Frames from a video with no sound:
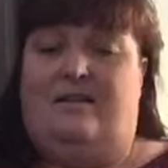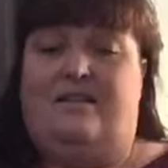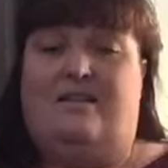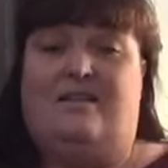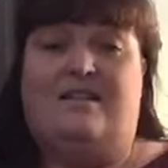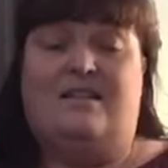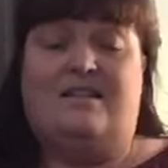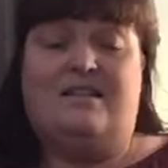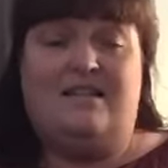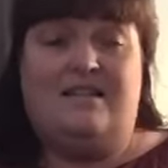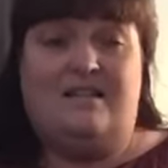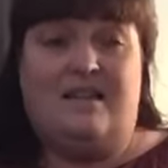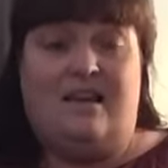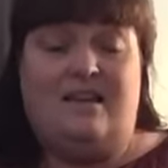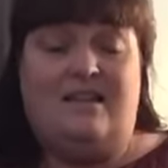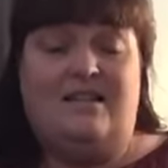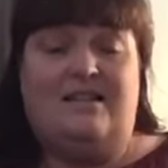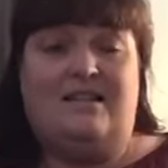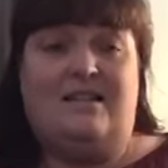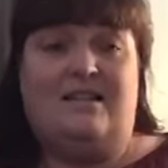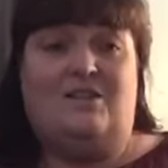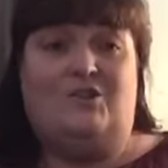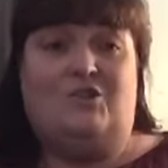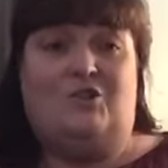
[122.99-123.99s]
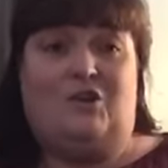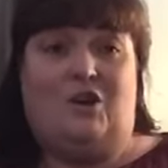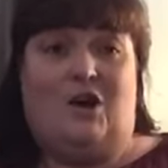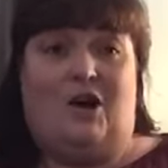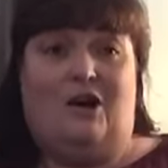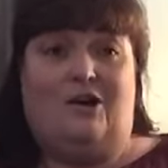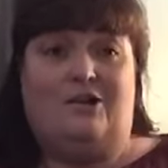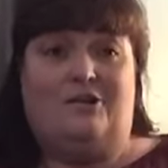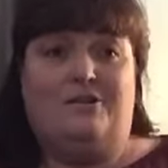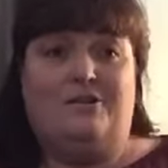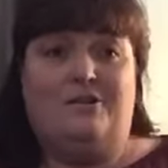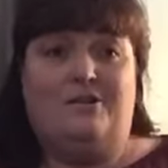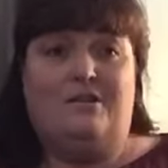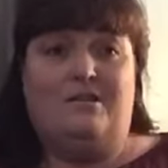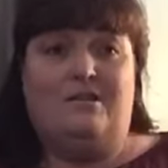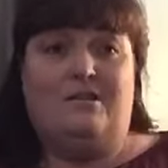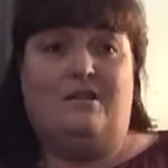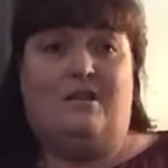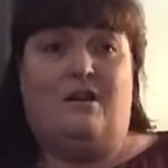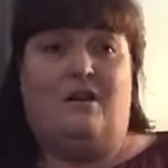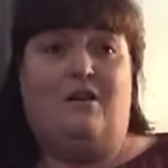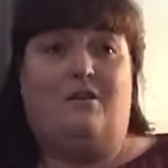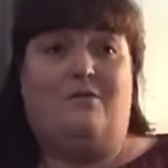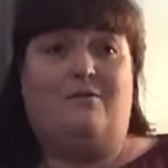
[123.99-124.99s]
the sons and daughters
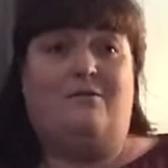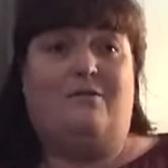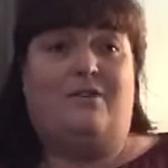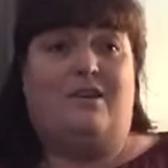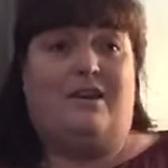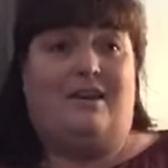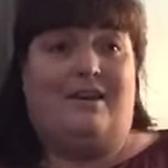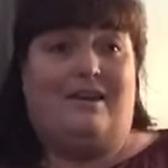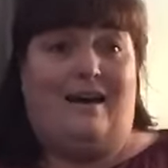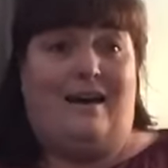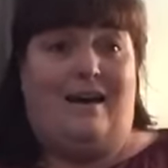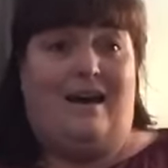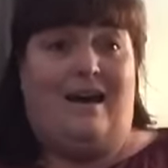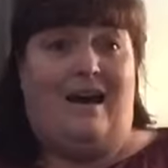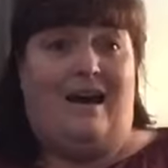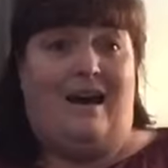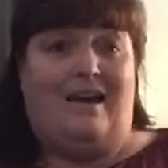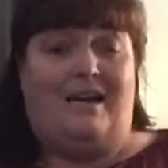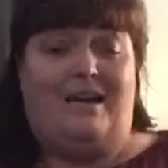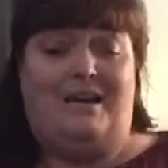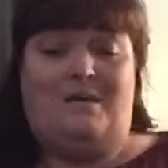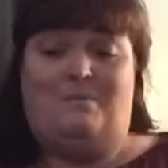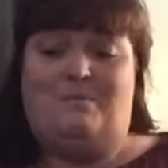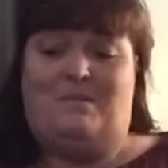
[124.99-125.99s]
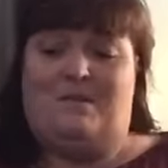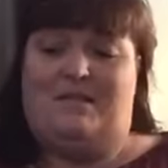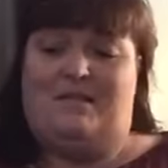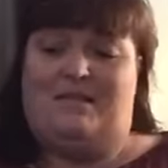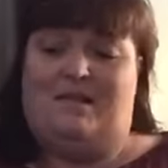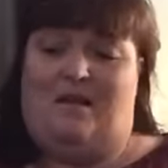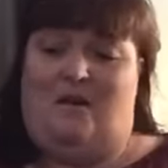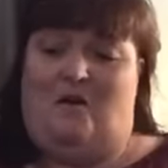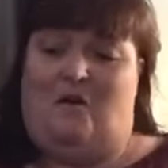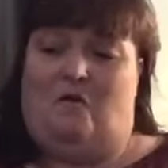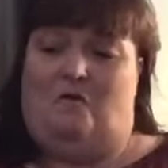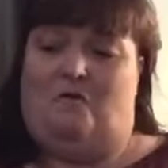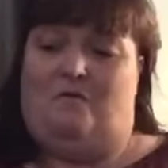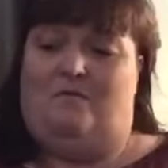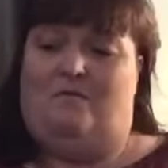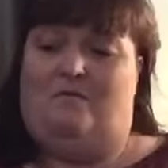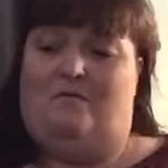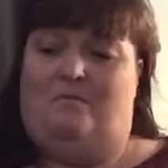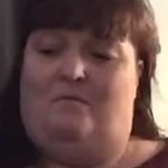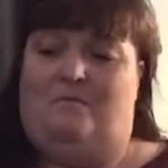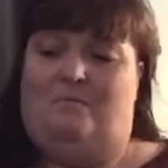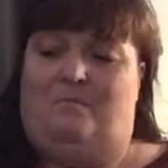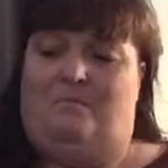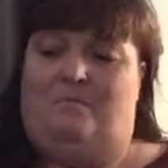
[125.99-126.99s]
of God Himself.
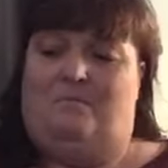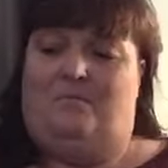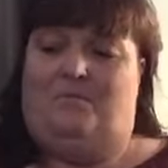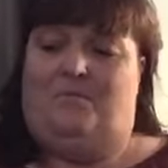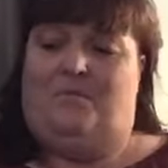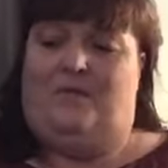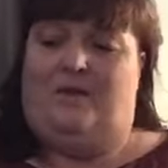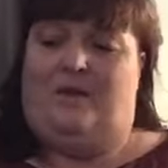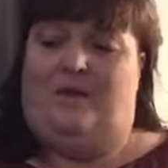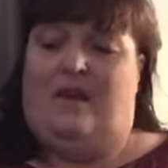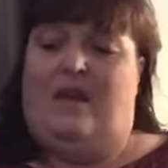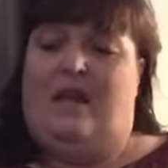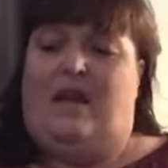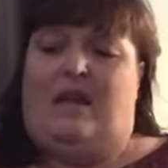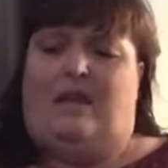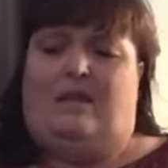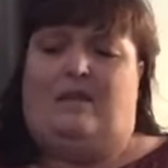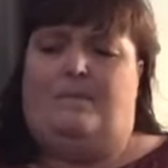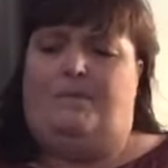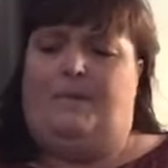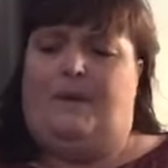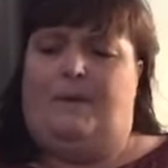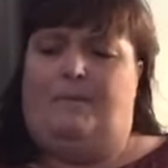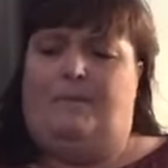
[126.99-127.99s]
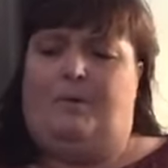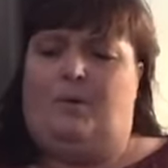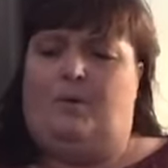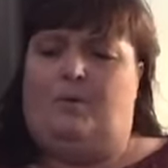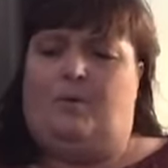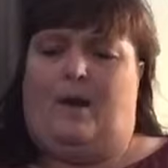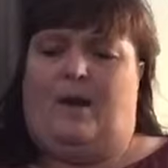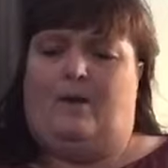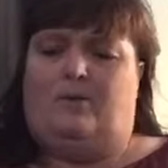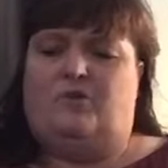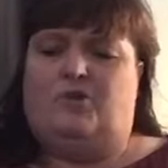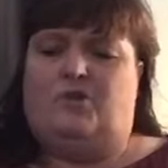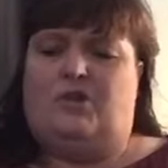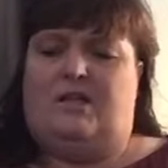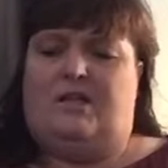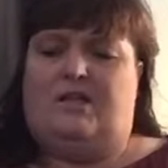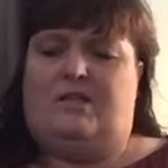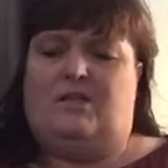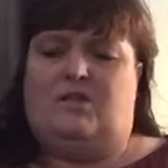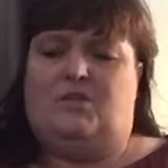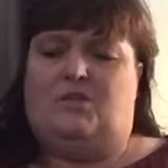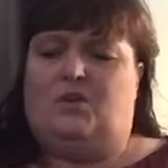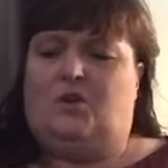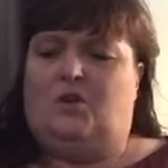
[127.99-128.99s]
The people around
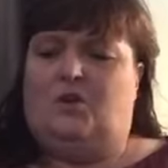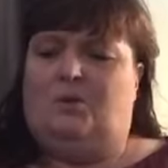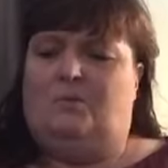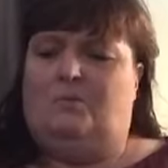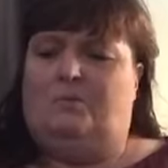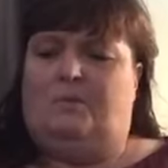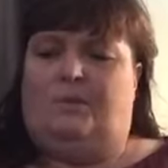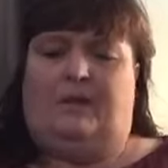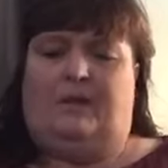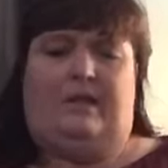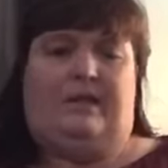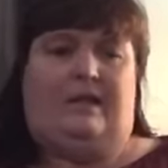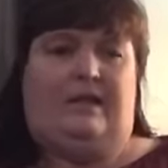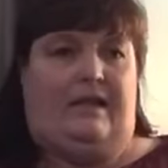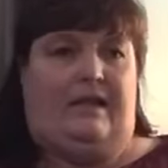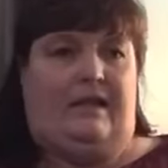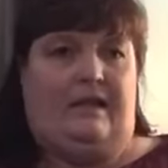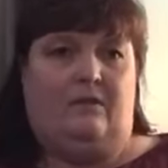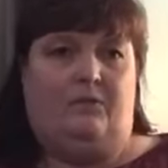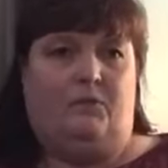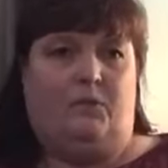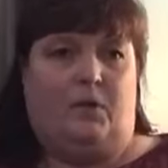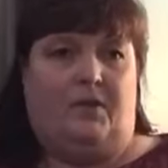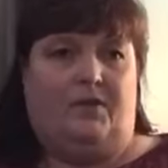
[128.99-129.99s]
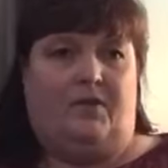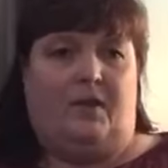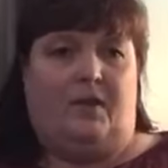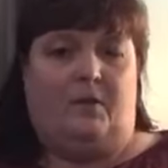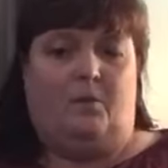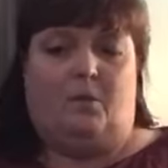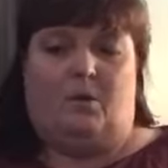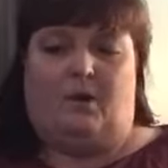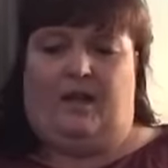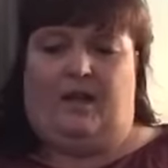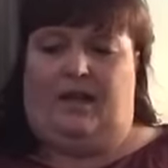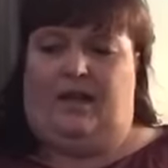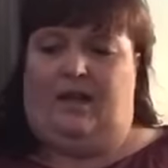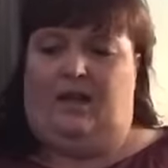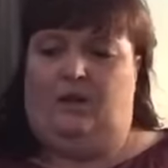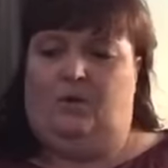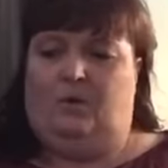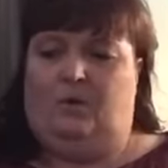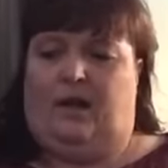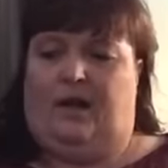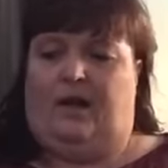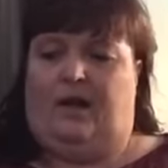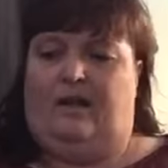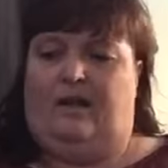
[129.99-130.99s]
Jesus couldn't believe what they were
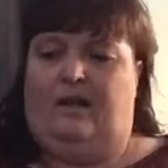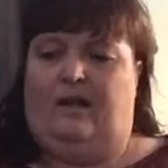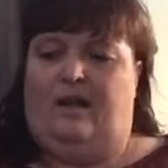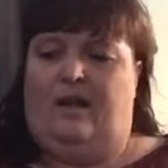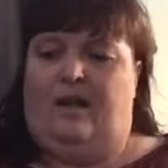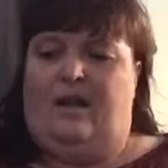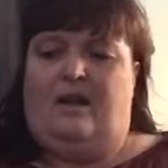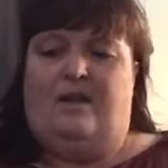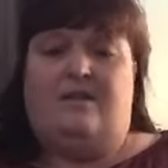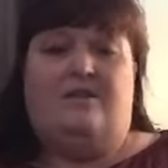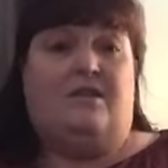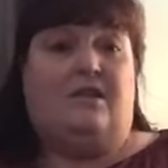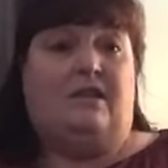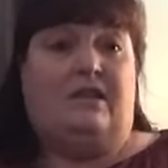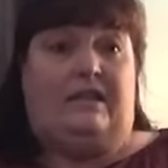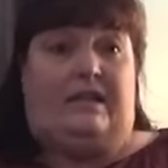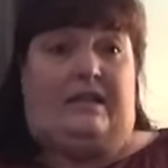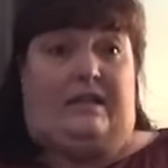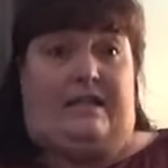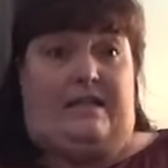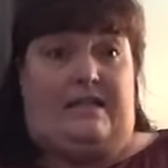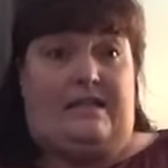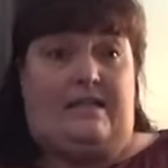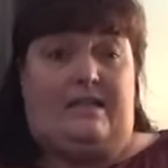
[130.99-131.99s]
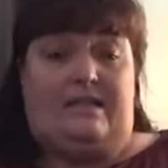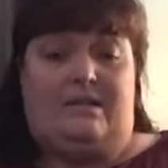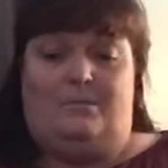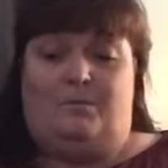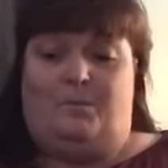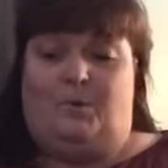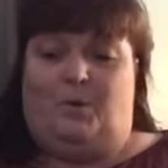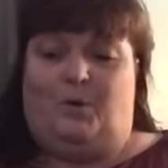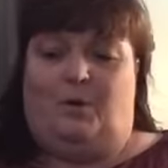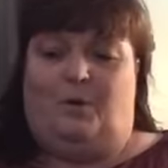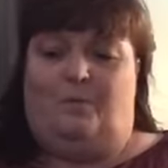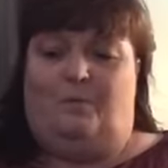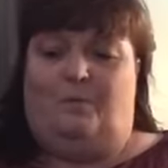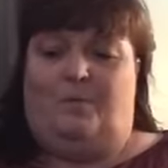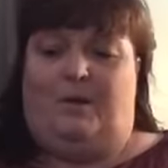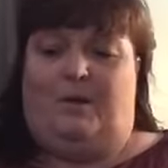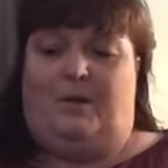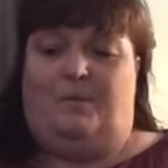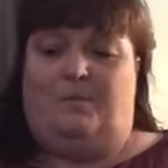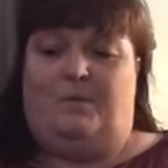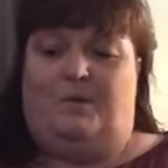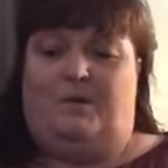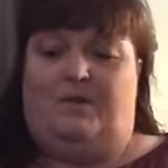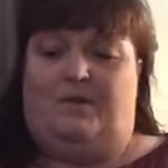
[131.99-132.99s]
hearing. The least important
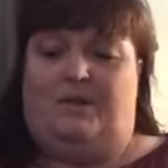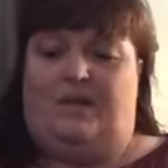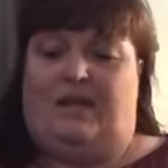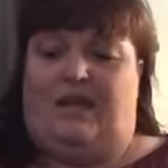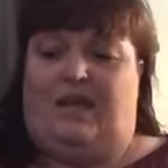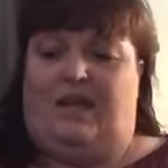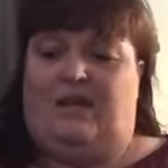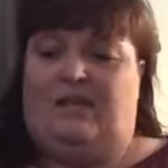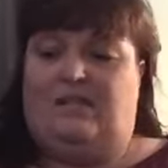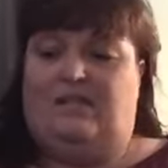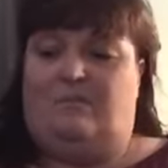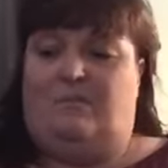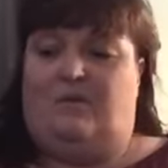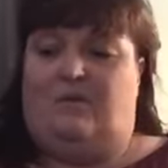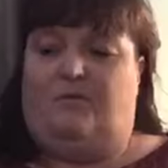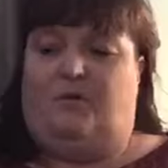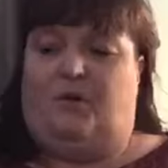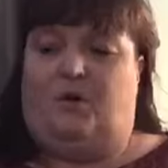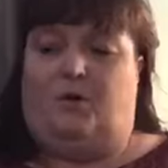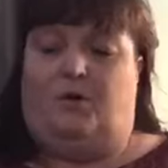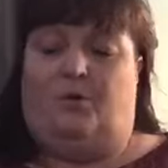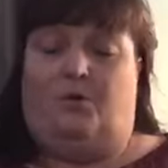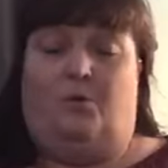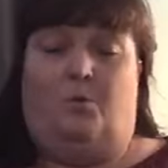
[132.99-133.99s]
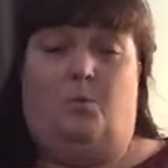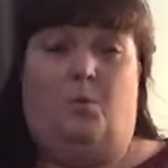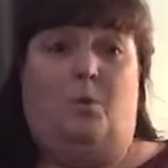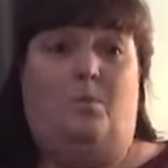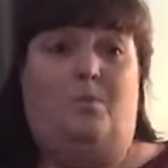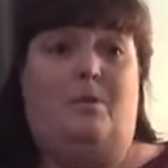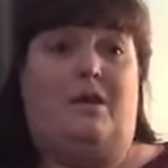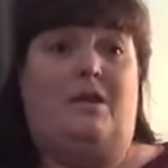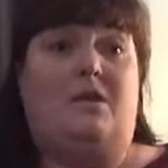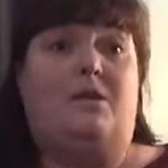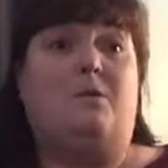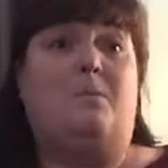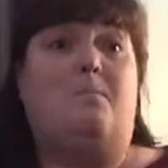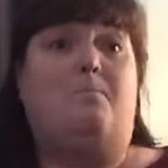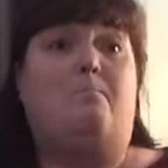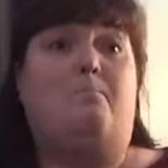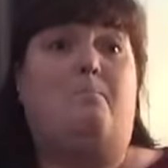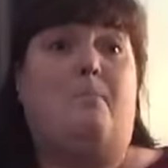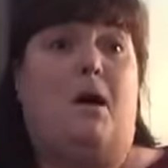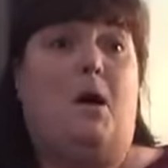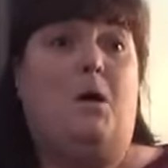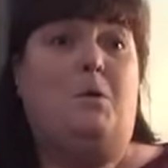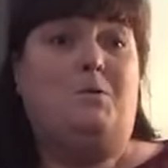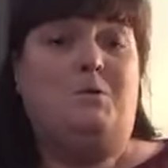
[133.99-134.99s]
people in the kingdom of earth will be
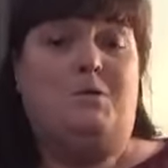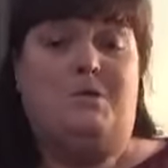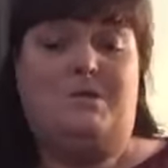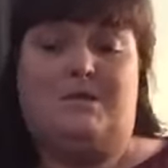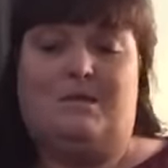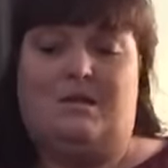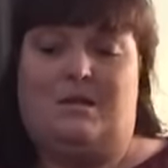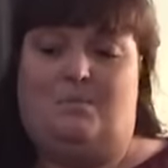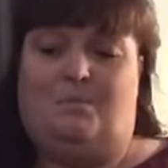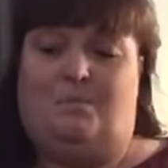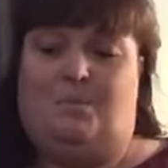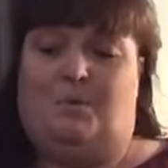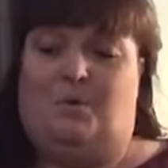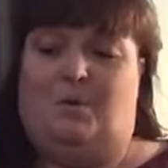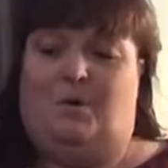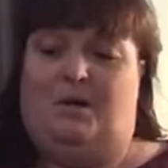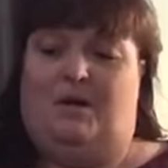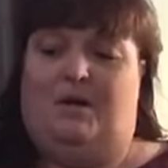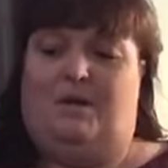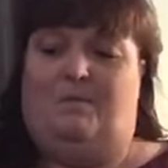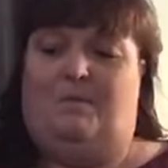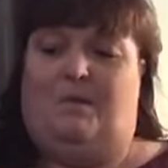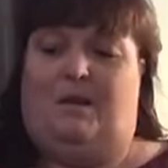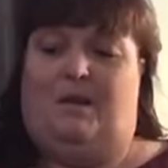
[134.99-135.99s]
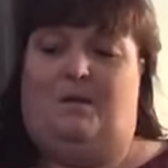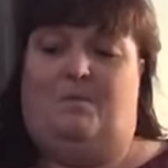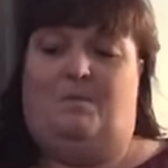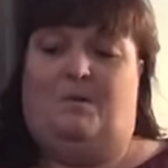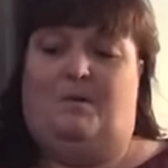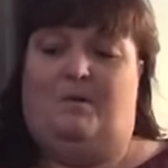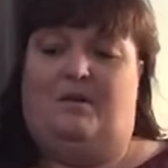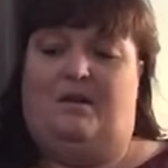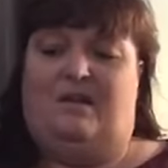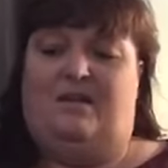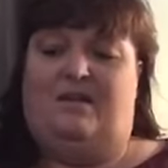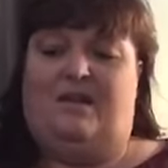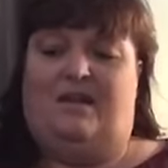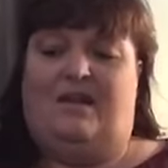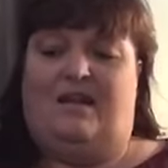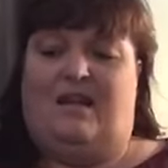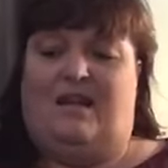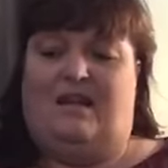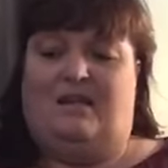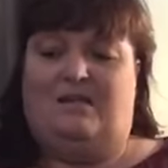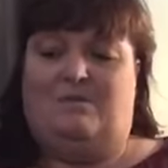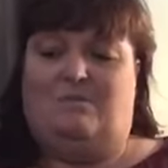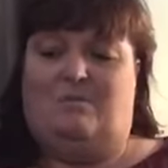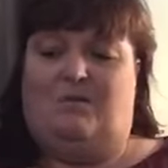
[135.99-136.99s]
the most important people in the
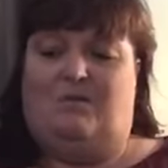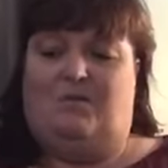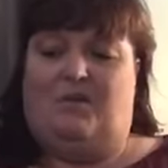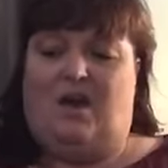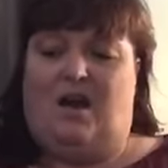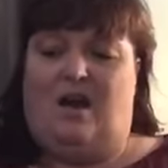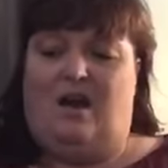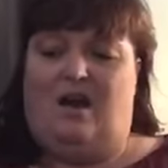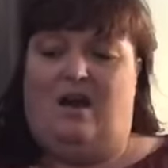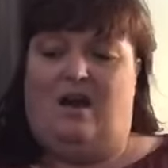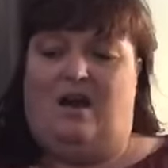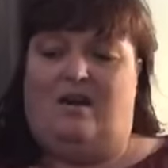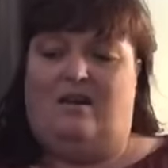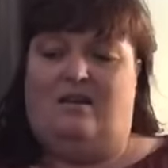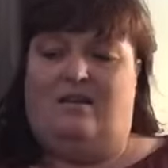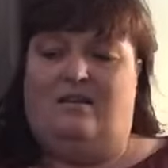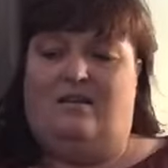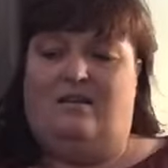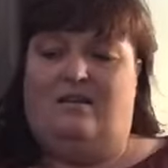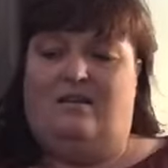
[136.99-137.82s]
kingdom of God.